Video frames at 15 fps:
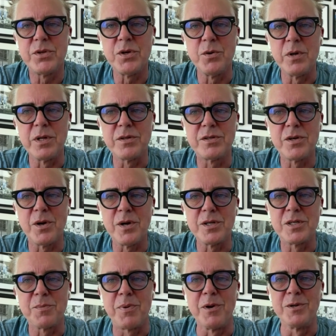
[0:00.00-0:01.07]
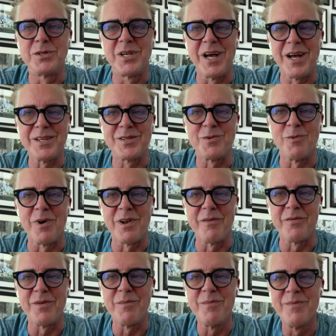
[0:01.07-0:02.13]
to it." So I suppose that's one
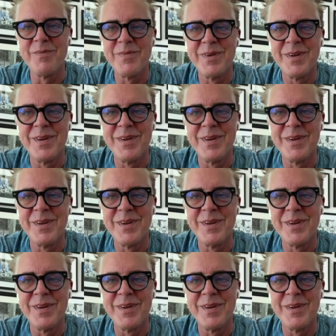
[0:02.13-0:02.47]
of them.